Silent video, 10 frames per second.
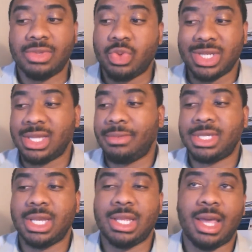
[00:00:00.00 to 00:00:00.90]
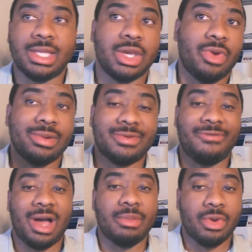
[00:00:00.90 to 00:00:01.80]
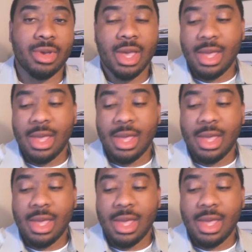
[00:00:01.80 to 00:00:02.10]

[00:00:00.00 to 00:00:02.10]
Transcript: between 17 and 19 grams of fiber.